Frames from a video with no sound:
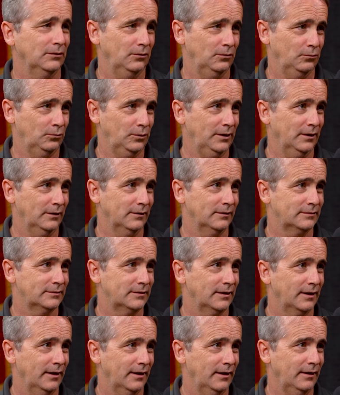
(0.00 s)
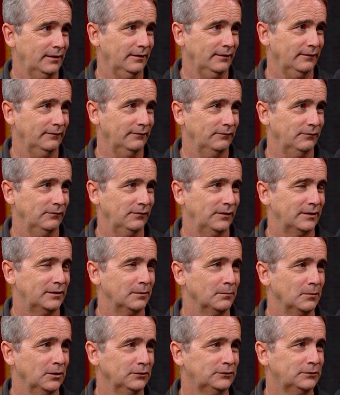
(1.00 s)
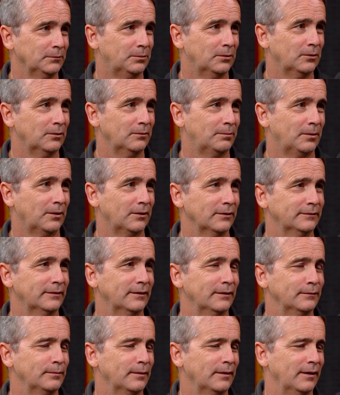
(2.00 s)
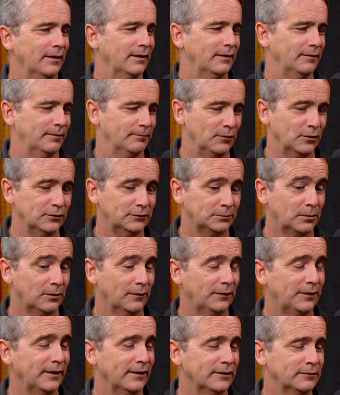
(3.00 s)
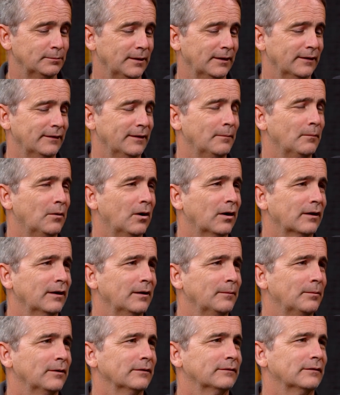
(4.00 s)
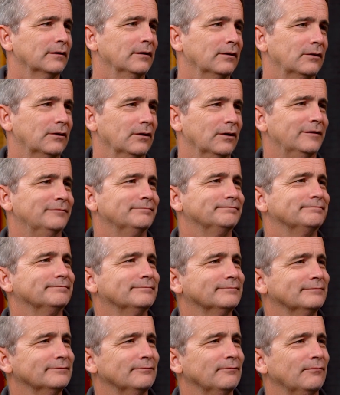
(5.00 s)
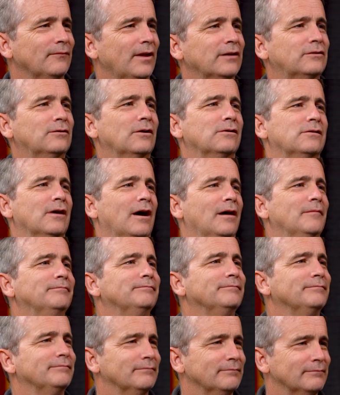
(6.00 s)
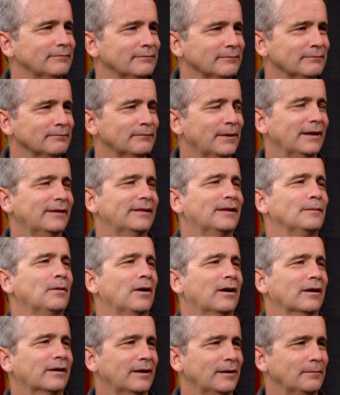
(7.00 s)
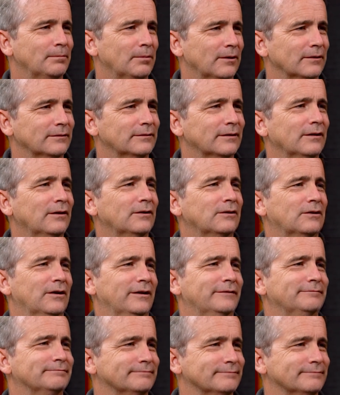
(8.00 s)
we understand that the most important thing is making that marketing person look good. That's our job. Make the marketing person look good.